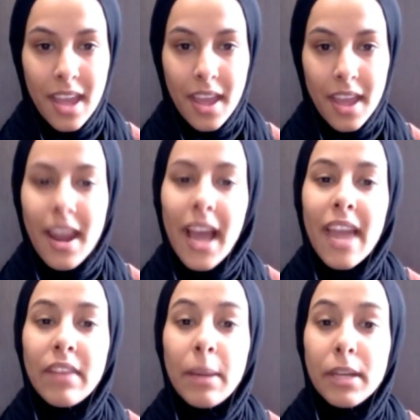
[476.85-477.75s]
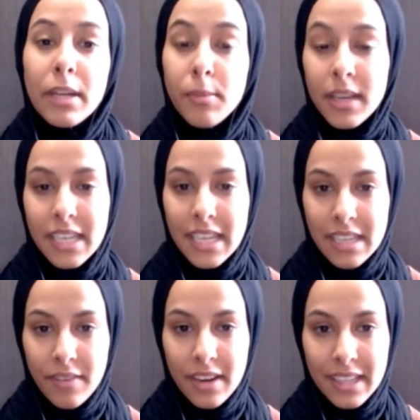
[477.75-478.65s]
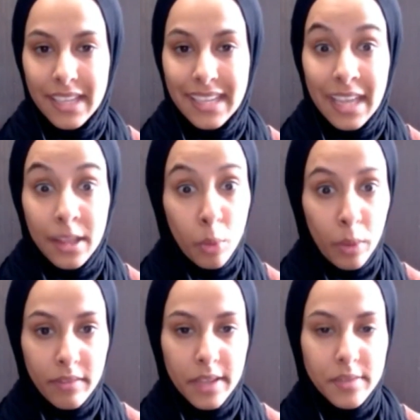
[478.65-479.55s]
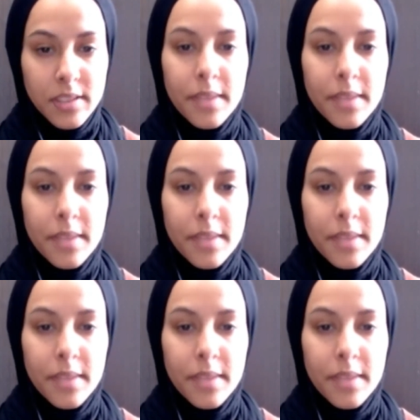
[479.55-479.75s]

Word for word: not having much money can definitely get in the way of gifts.